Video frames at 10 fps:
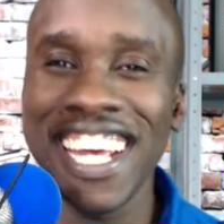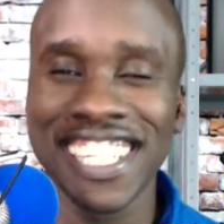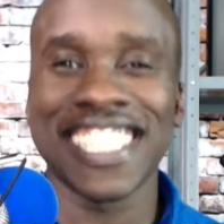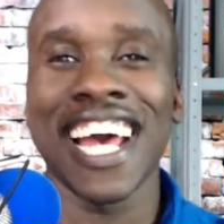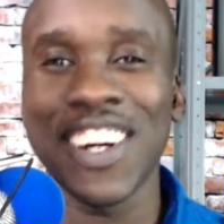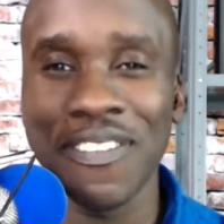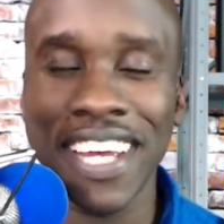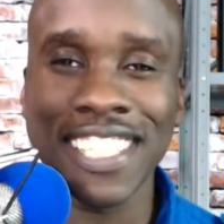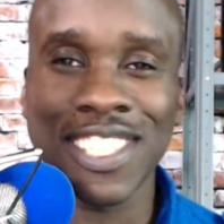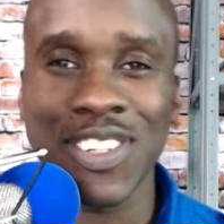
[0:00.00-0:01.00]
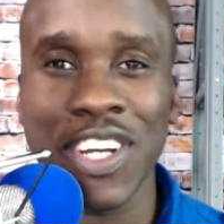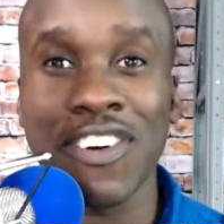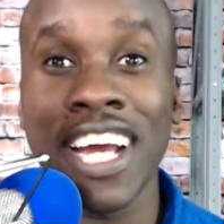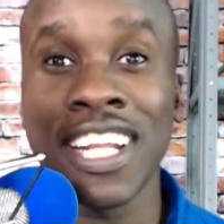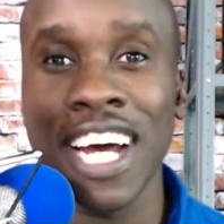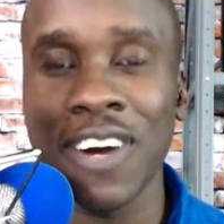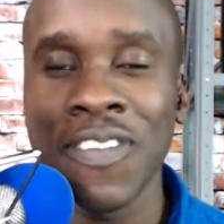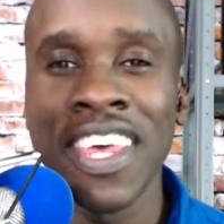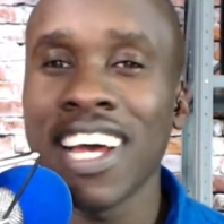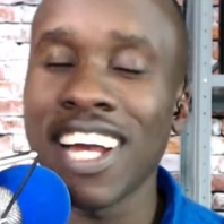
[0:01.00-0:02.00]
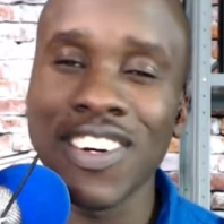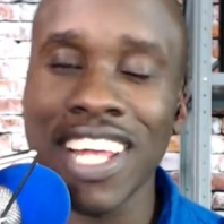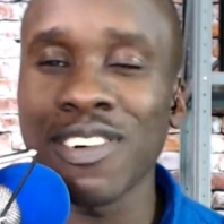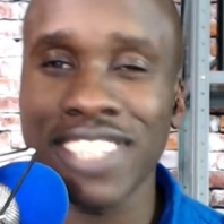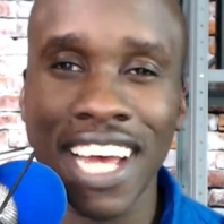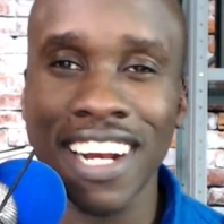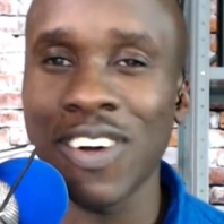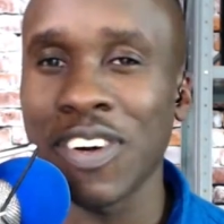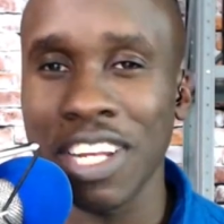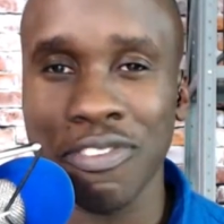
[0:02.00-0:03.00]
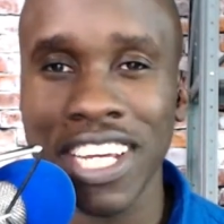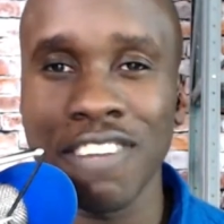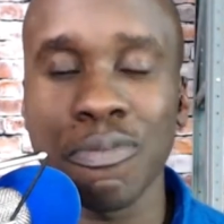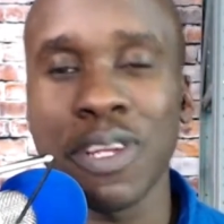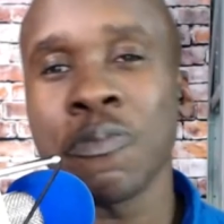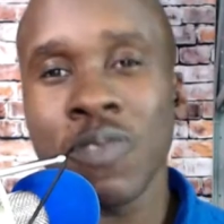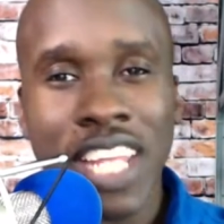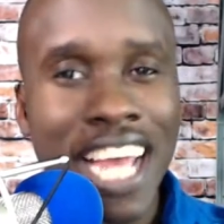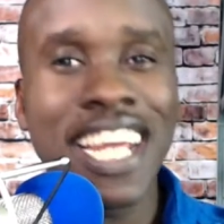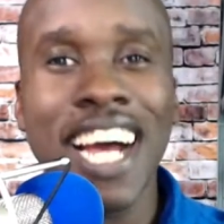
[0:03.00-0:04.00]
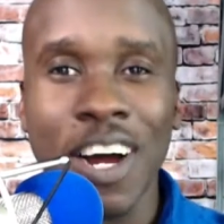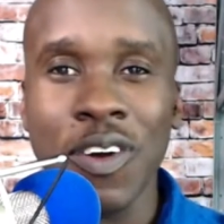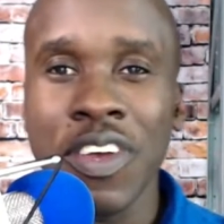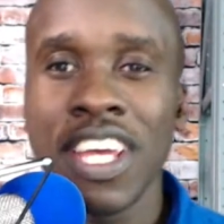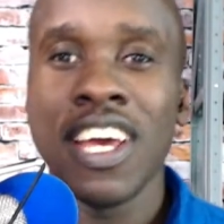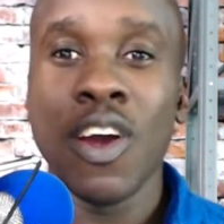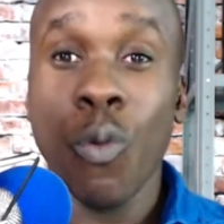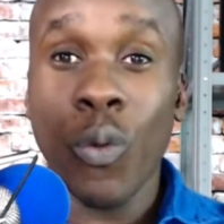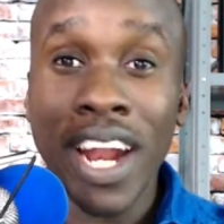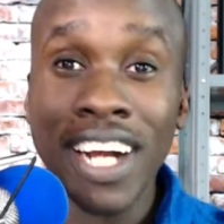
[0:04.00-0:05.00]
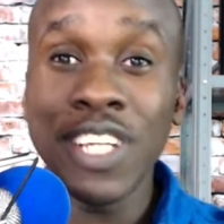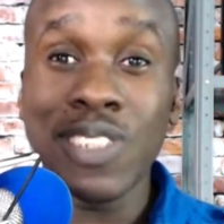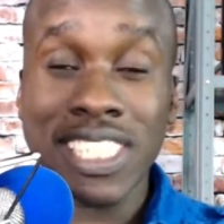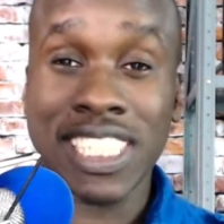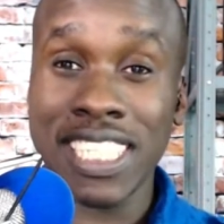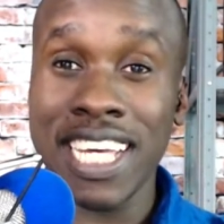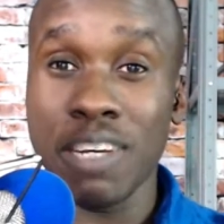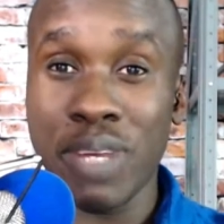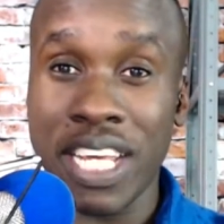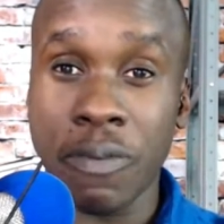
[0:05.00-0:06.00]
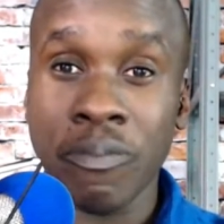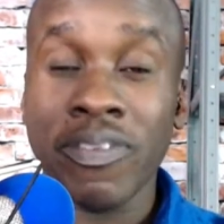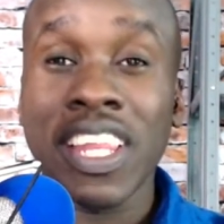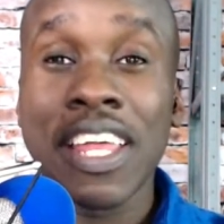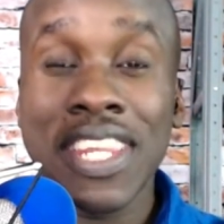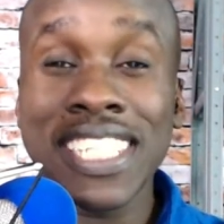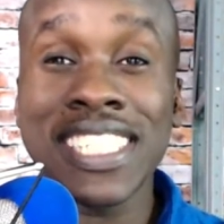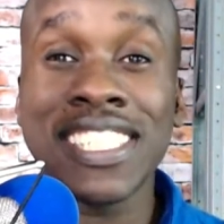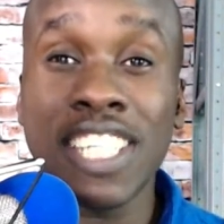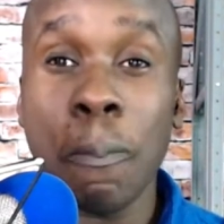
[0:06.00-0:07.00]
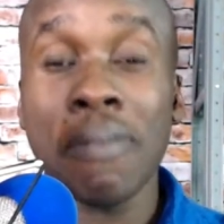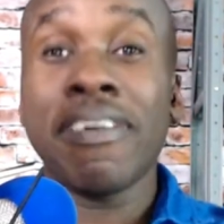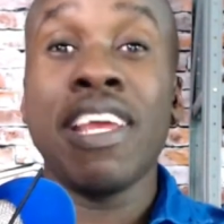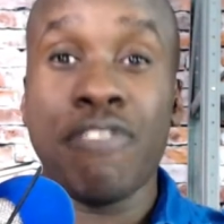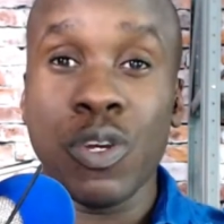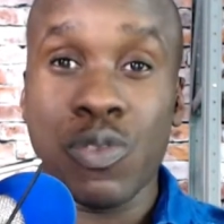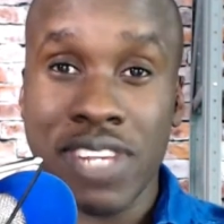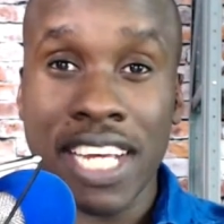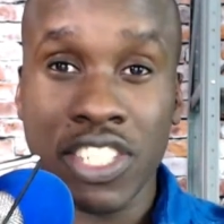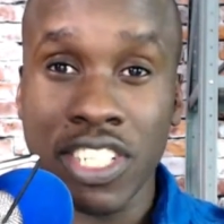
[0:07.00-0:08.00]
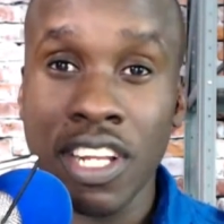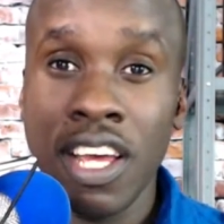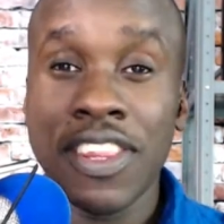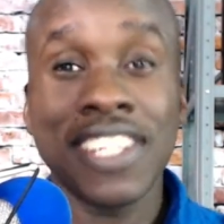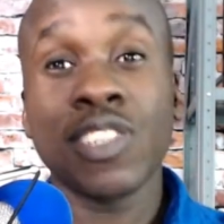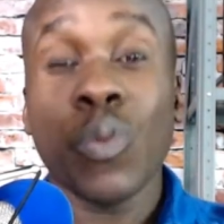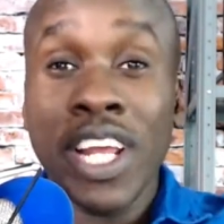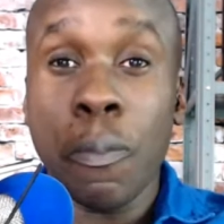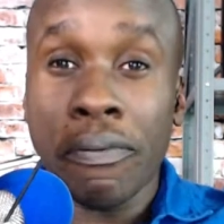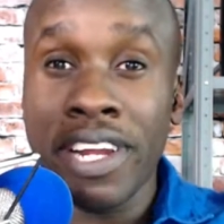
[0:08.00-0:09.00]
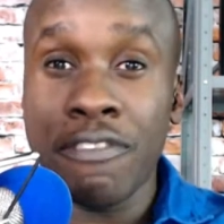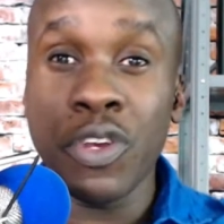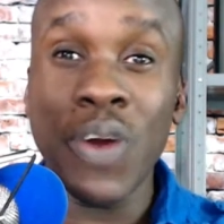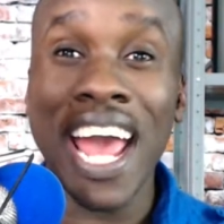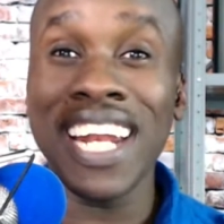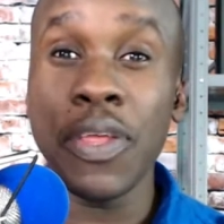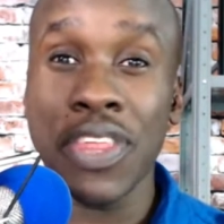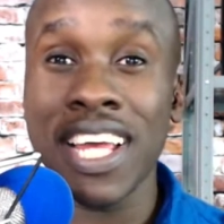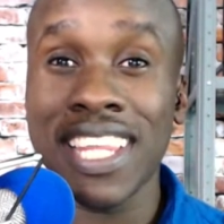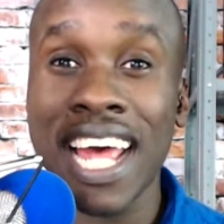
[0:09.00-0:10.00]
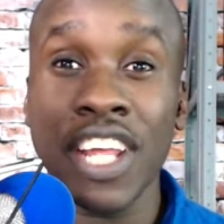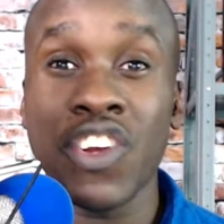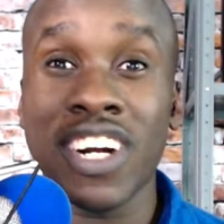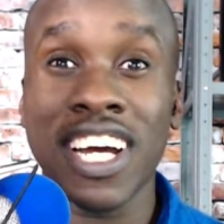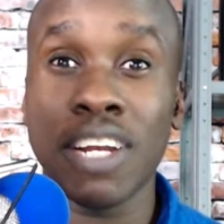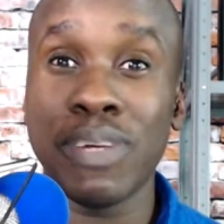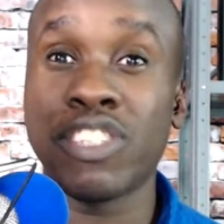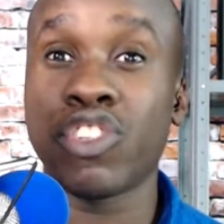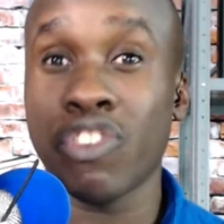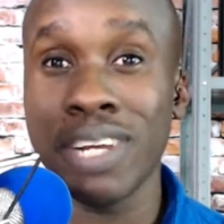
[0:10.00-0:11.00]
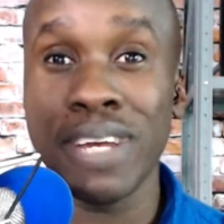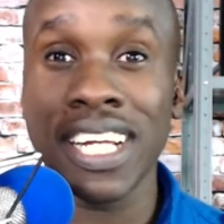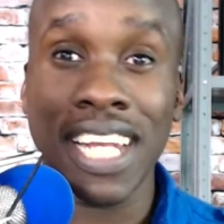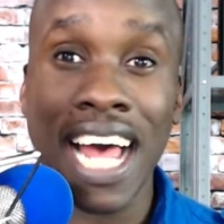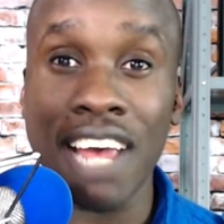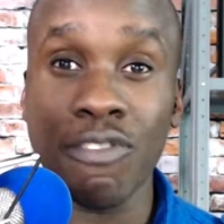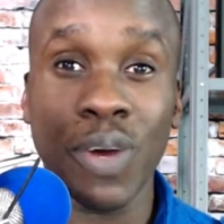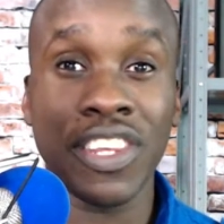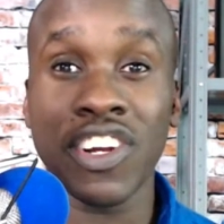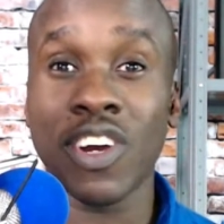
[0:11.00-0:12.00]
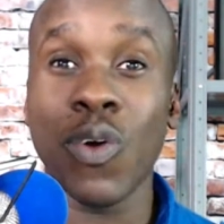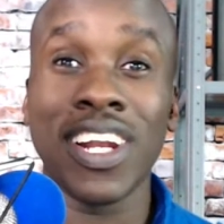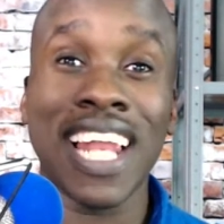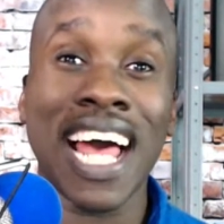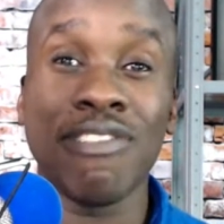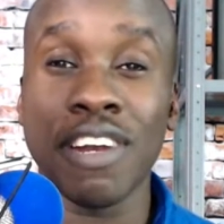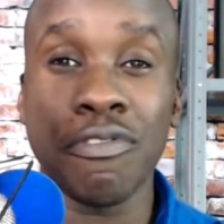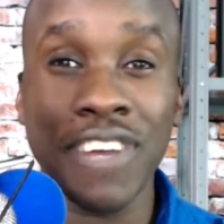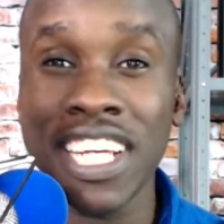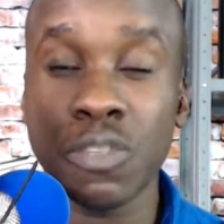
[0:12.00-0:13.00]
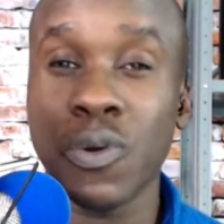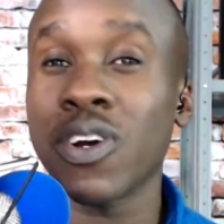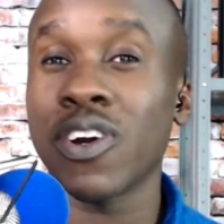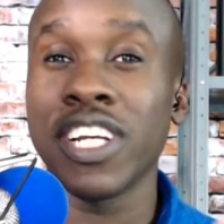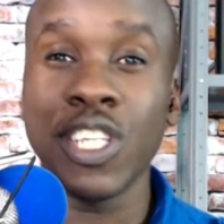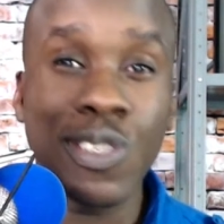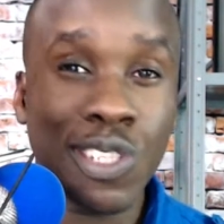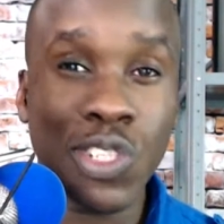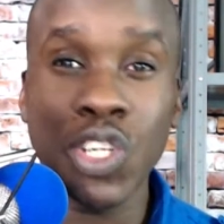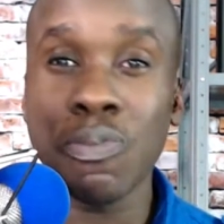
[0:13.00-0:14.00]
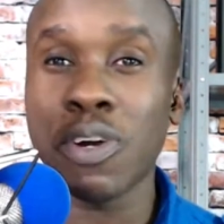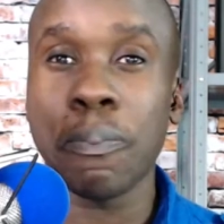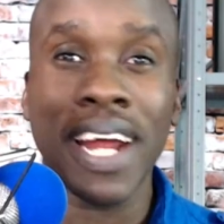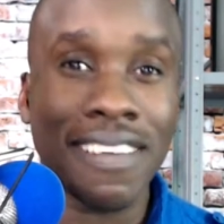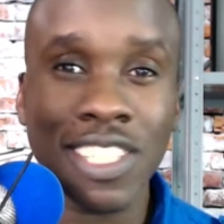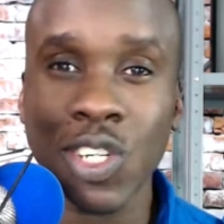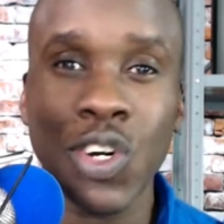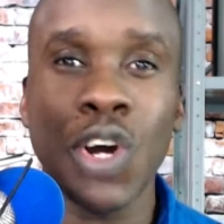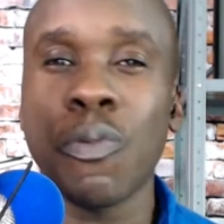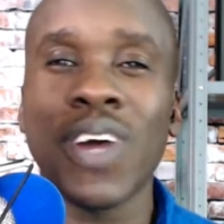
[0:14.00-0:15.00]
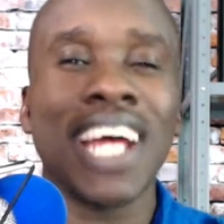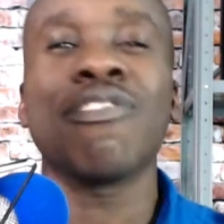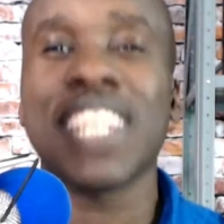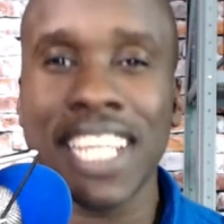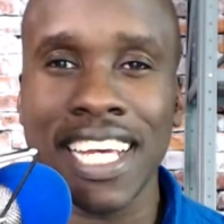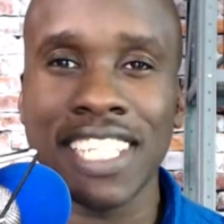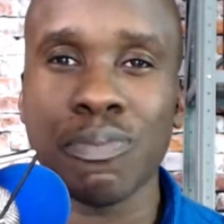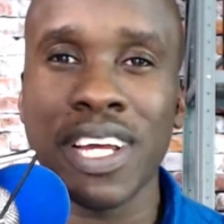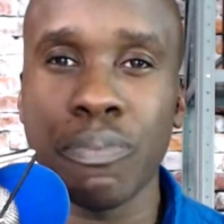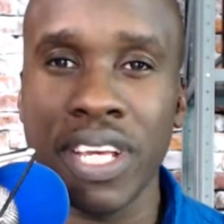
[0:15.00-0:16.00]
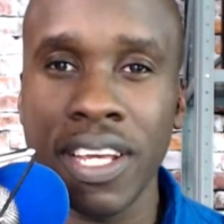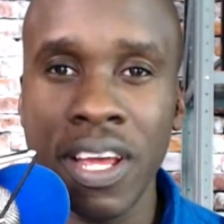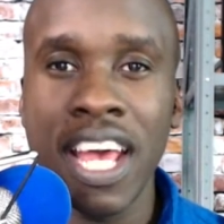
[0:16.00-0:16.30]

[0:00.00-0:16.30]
inside OBS Studio right now. I know that was kind of corny. Forgive me. Anyhow, where you're seeing me, this is the preview section. This is where you preview anything that you're going to be streaming live, whether you're going live on Facebook or YouTube or Periscope, whatever the case might be.